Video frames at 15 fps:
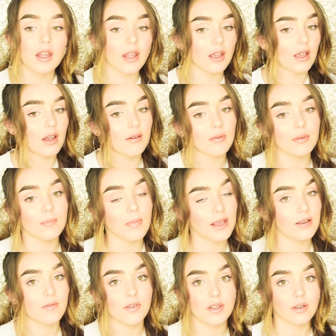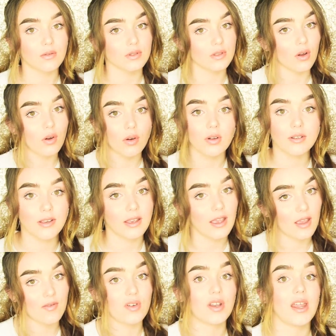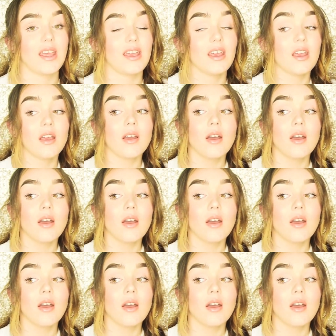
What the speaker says: Like, I would make videos all day, every day.